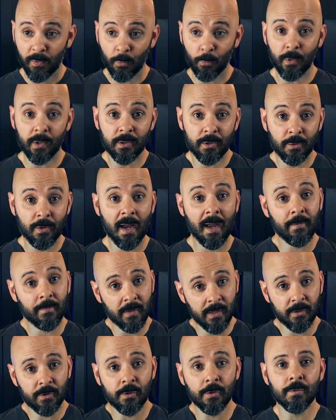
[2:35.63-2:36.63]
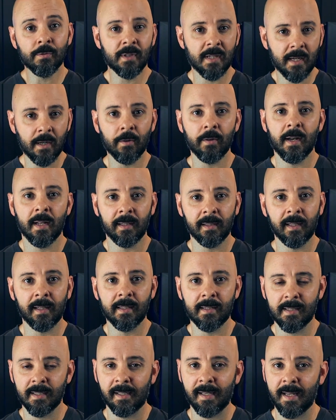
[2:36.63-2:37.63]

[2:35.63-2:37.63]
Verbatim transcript: we do have issues here in Atlanta.